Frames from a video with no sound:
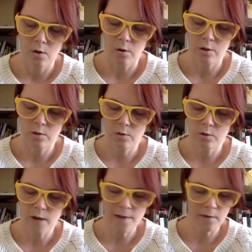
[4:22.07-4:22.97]
or to a
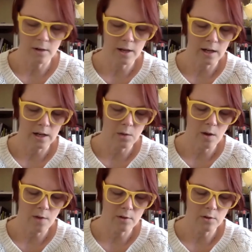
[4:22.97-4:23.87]
driver cutting you
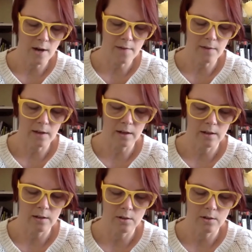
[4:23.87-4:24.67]
off in traffic,